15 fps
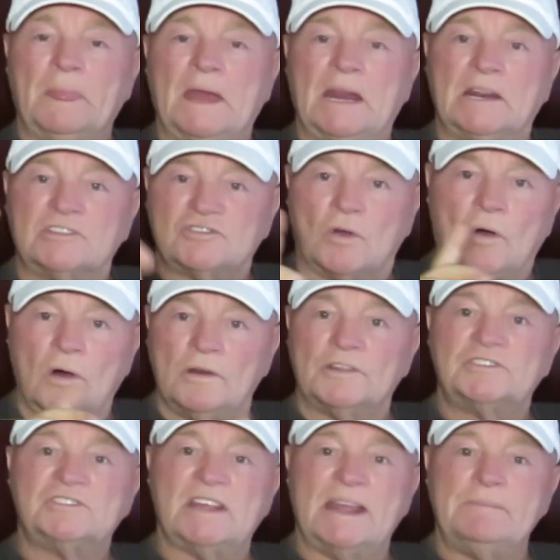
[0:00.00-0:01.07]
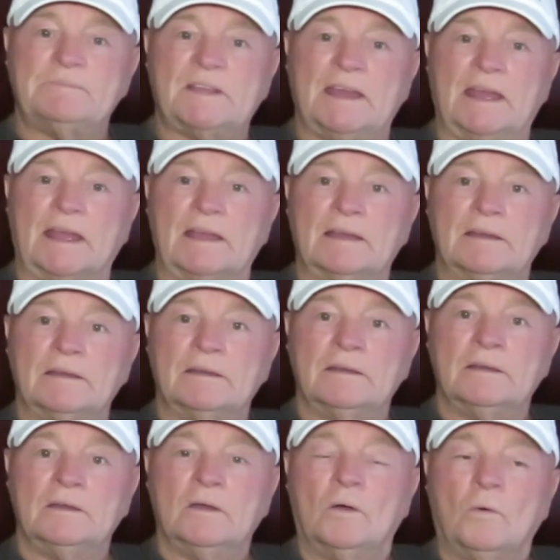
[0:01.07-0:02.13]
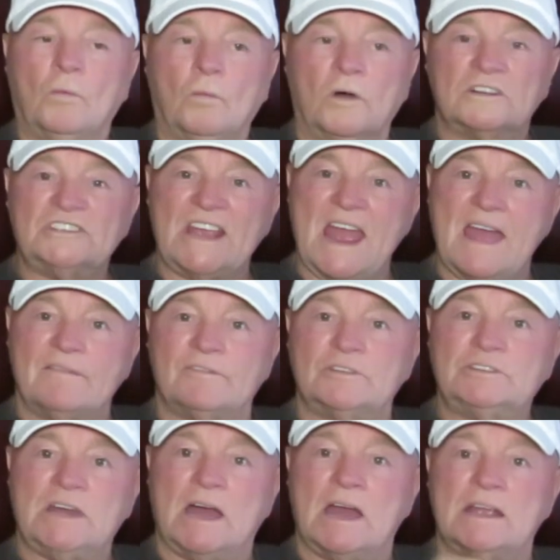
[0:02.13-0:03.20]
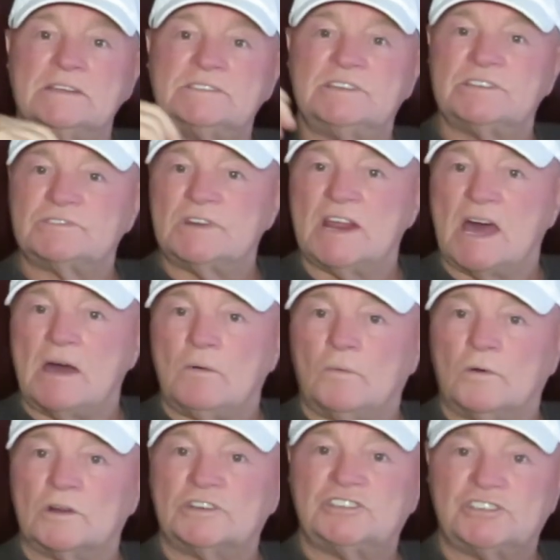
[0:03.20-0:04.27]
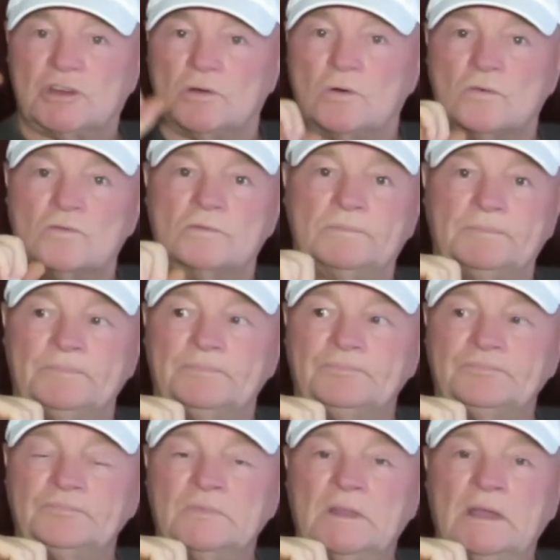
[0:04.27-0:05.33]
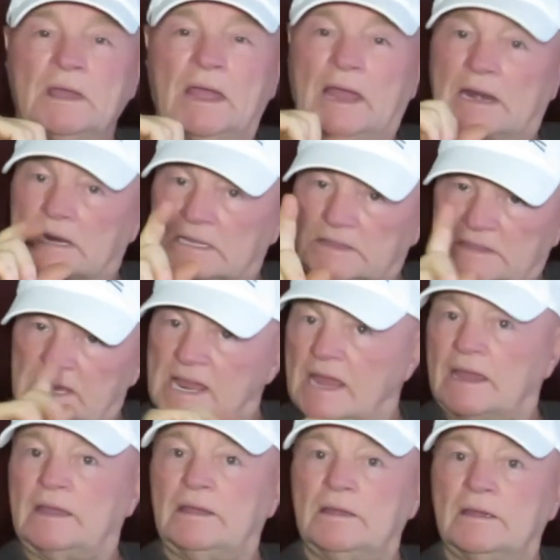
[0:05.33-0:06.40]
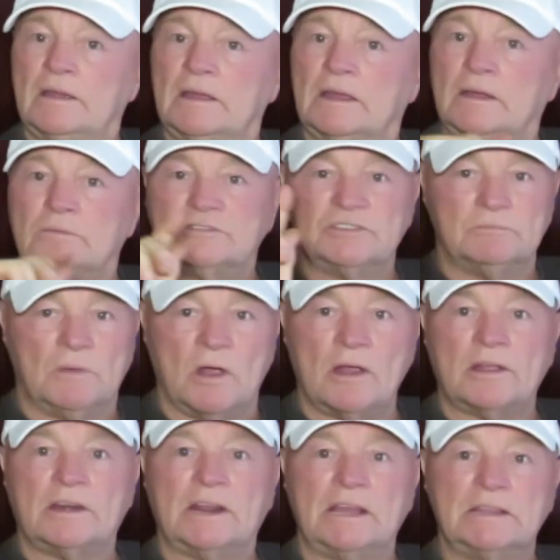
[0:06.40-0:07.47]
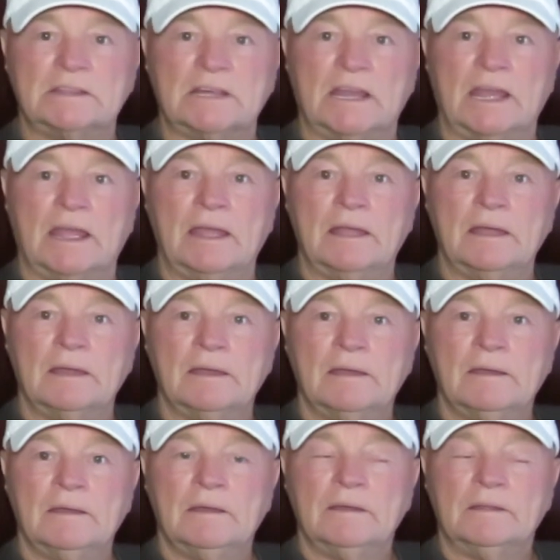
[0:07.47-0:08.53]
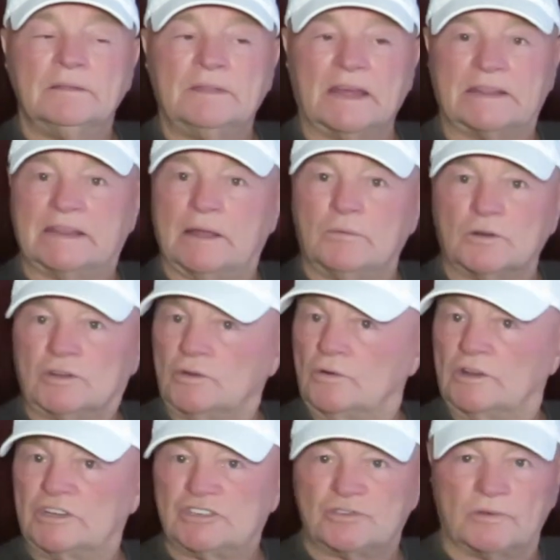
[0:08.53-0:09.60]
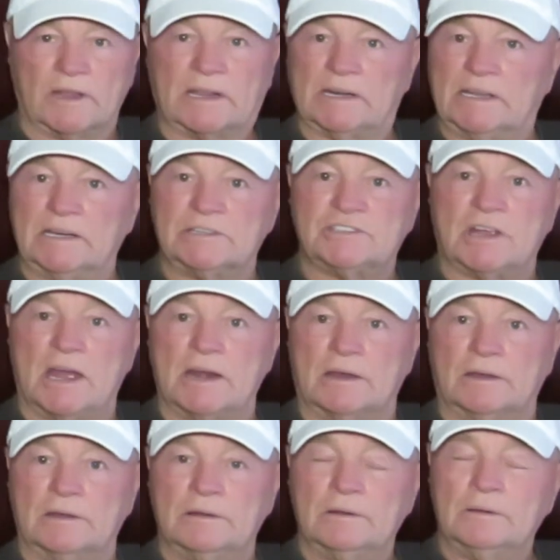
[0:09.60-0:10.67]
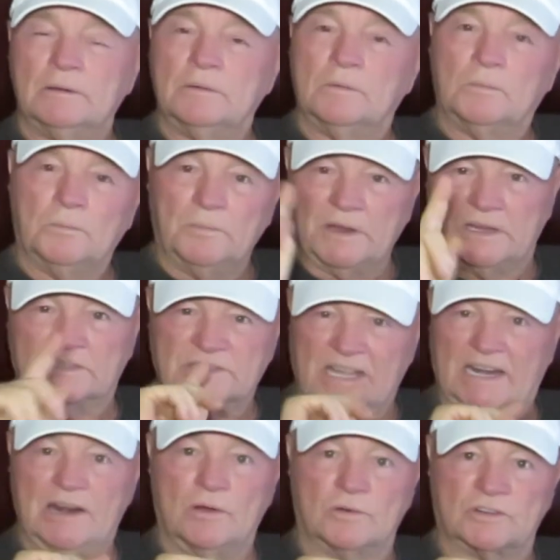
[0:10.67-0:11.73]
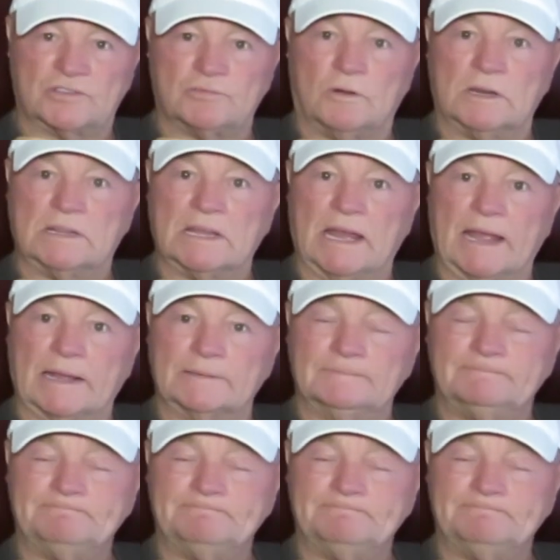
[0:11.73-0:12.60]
And it's all the same thing. What's advertised is not what's shown. And I think it was a marketing thing that they were doing strictly in China, because I noticed one thing.